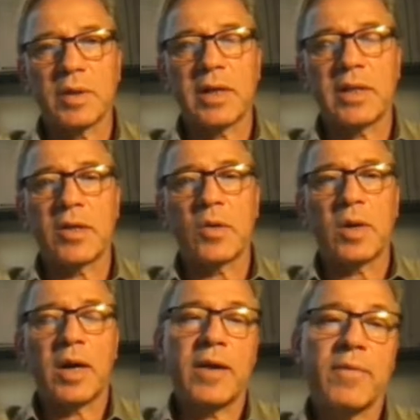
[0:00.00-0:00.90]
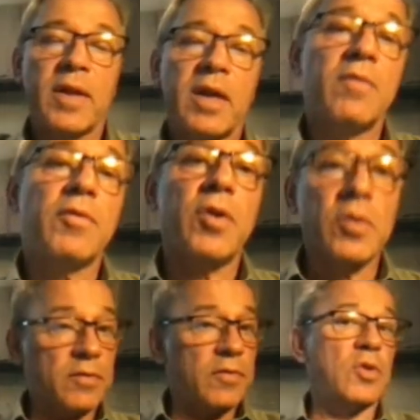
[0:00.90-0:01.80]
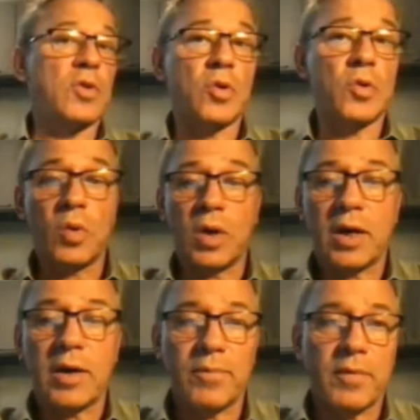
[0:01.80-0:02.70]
in the UK. For those of you who are